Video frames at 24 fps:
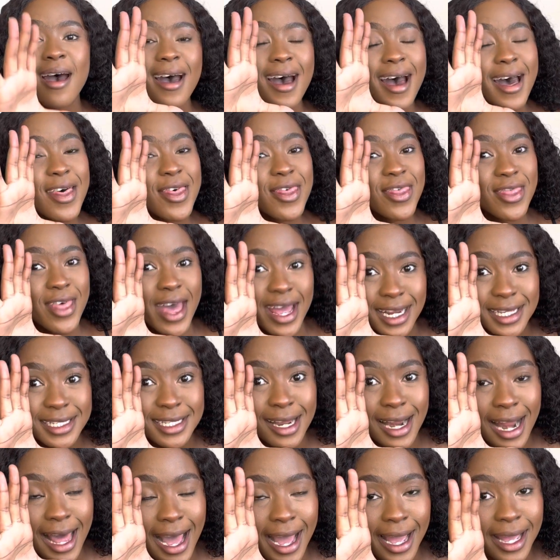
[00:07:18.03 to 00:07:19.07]
That is a
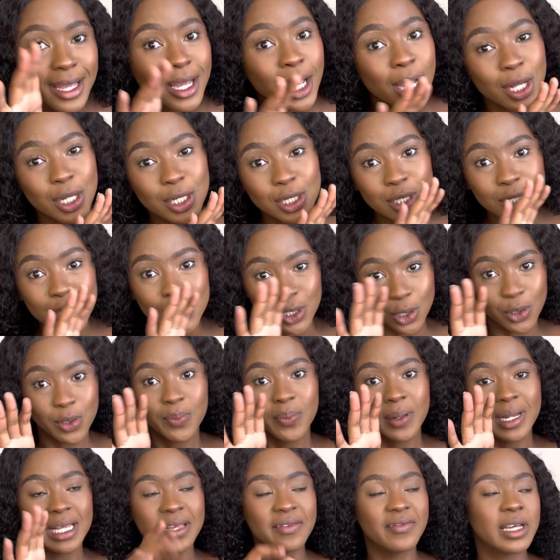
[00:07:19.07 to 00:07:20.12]
lie. Don't
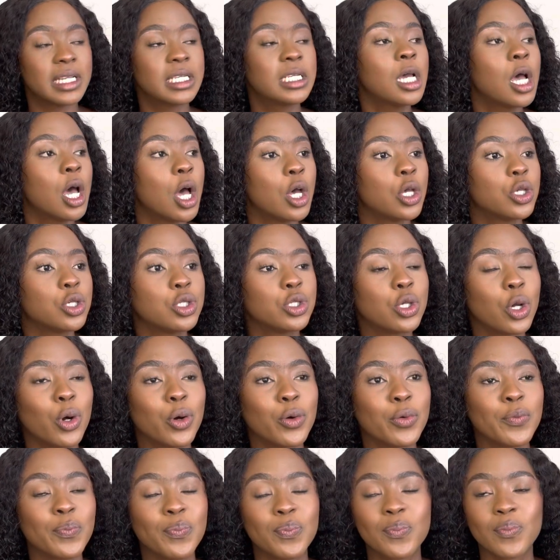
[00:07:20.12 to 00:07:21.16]
believe it.
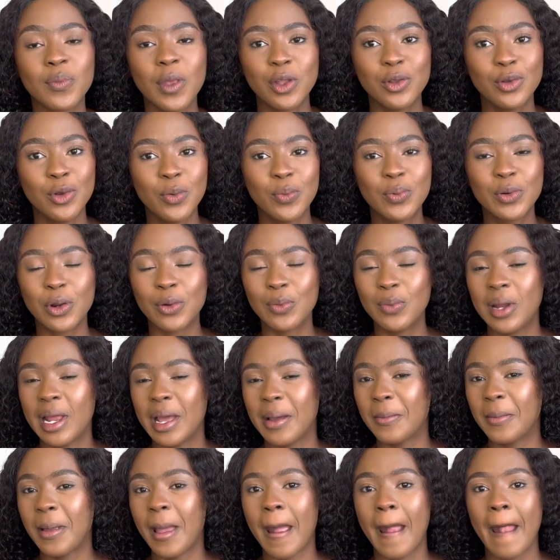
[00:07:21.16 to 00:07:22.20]
So no
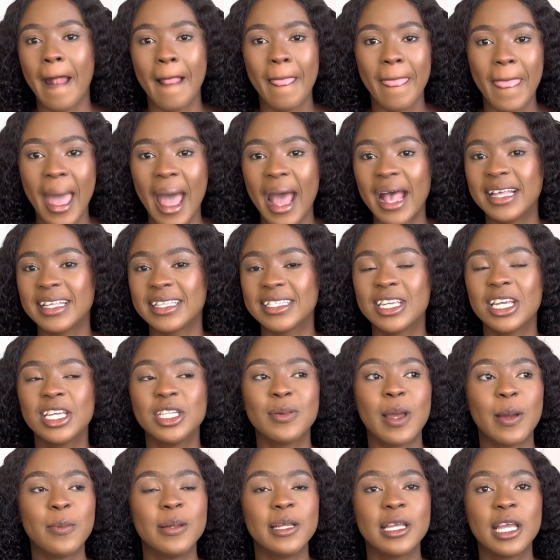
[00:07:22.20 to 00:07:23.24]
problem. Change
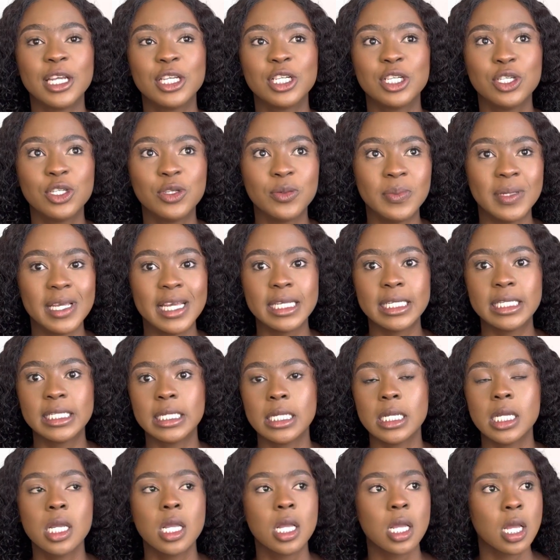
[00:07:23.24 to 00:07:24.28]
my application to
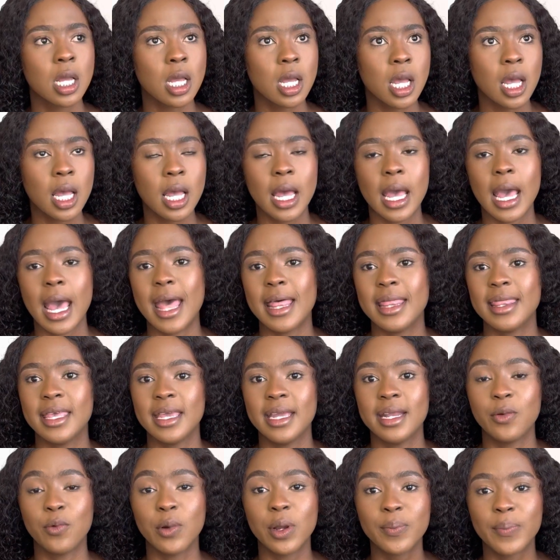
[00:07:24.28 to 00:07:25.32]
BSC and
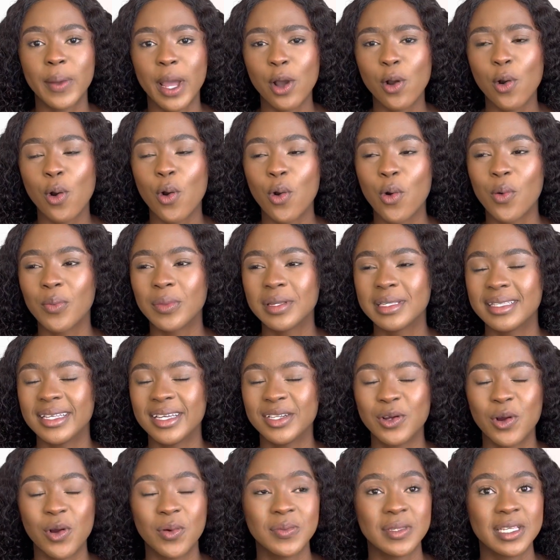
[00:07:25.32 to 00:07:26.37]
then went back home.
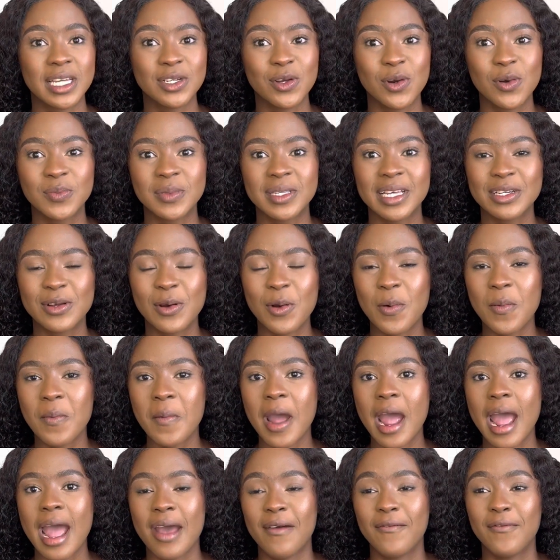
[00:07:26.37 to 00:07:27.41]
Stayed home
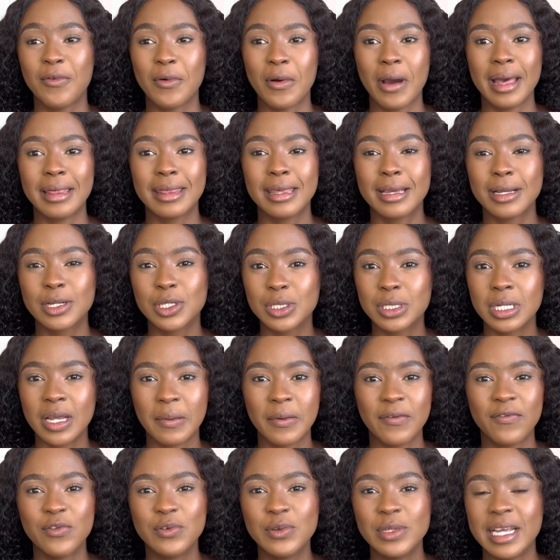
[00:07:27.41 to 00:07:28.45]
for I think a
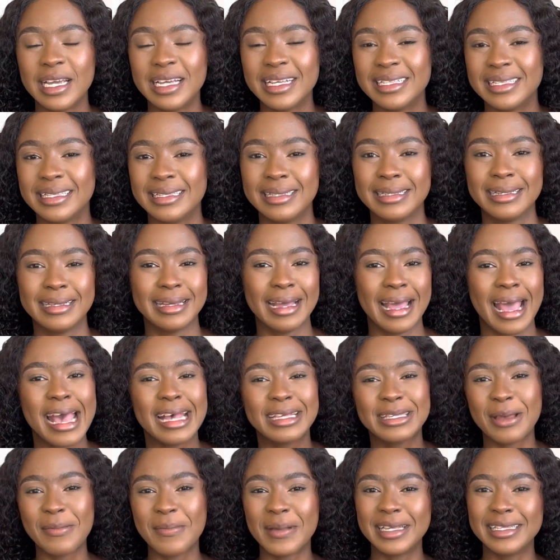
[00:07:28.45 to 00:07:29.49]
few days.
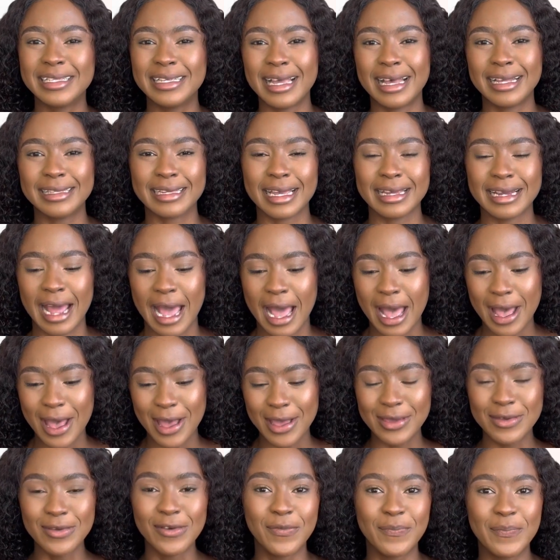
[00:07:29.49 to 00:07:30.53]
SMS,
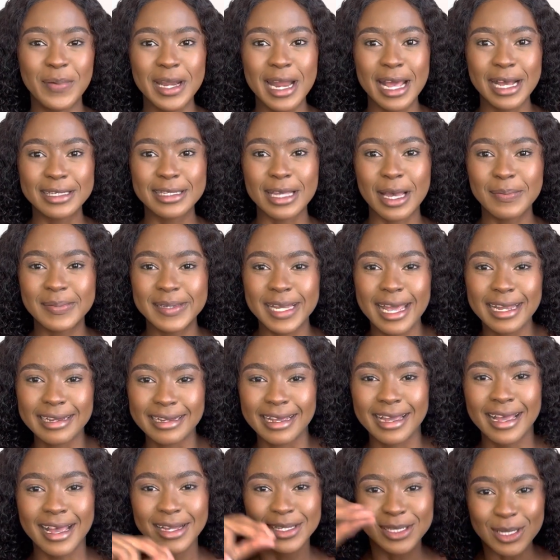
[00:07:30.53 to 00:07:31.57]
you've been
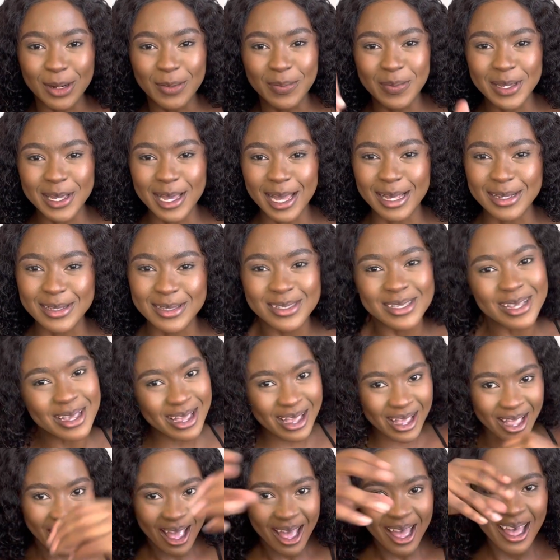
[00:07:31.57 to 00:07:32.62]
accepted to
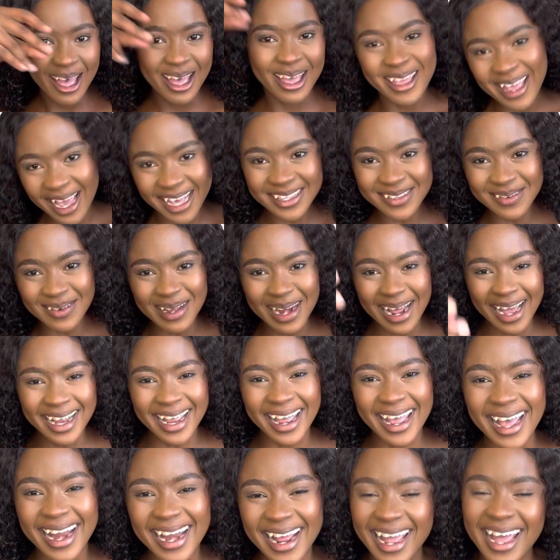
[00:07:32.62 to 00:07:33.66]
BSC. Yes, or
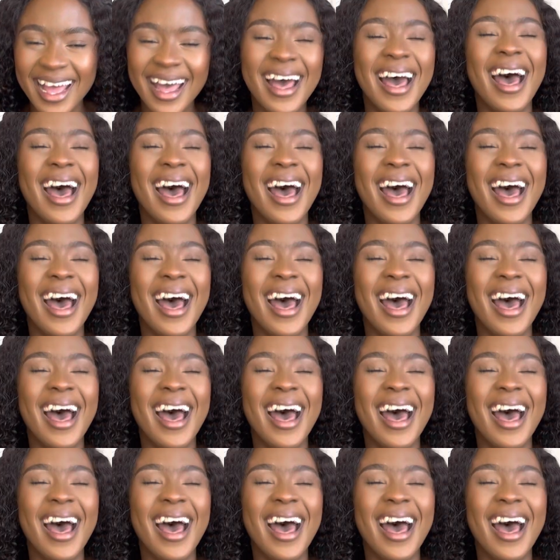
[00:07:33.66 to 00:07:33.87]
again.